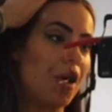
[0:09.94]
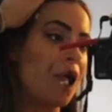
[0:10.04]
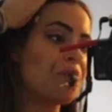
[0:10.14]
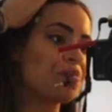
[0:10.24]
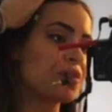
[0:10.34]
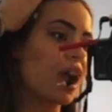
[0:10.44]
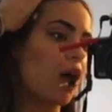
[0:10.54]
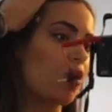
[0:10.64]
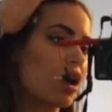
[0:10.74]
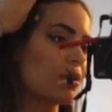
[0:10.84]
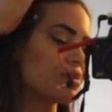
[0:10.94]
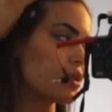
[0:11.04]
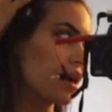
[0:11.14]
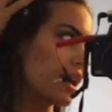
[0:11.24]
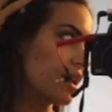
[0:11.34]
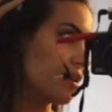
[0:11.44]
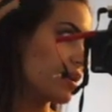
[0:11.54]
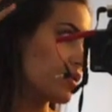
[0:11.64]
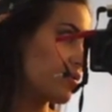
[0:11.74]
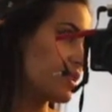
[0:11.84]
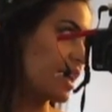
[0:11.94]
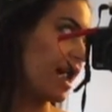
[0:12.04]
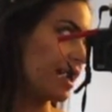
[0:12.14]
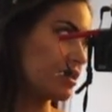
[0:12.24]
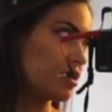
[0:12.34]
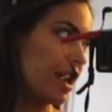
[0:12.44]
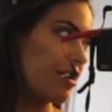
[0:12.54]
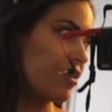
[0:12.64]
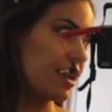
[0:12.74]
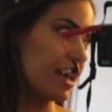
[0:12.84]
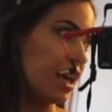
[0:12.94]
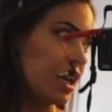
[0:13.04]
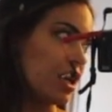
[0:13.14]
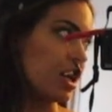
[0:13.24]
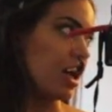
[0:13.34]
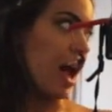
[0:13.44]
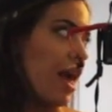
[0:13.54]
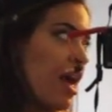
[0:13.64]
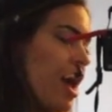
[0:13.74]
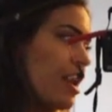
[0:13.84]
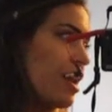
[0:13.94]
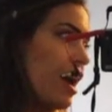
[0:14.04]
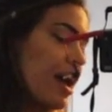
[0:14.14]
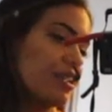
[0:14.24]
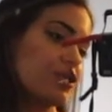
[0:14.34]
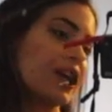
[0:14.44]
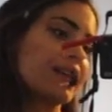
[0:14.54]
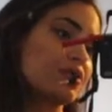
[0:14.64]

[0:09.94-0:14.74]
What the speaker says: but I woke up so early because obviously I had to get ready and then I had to get